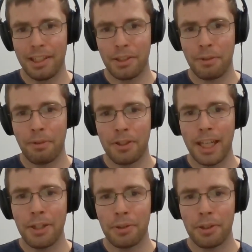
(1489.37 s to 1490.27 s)
So for
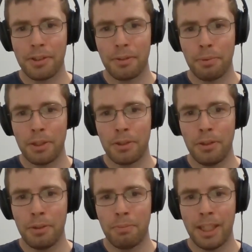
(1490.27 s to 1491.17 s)
centrals, we
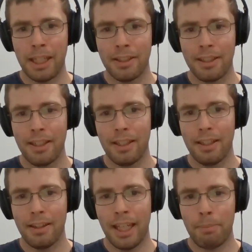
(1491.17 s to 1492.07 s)
assume that
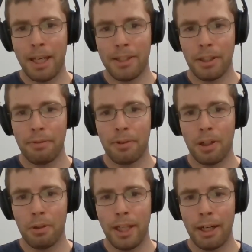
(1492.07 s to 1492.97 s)
they basically
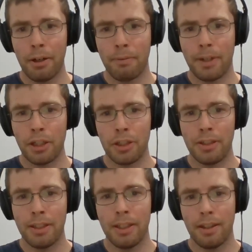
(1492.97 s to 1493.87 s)
follow an error
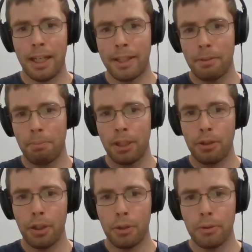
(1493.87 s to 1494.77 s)
function that has a
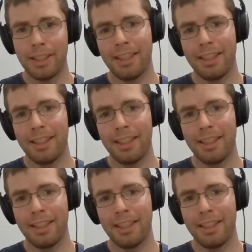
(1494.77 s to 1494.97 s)
plateau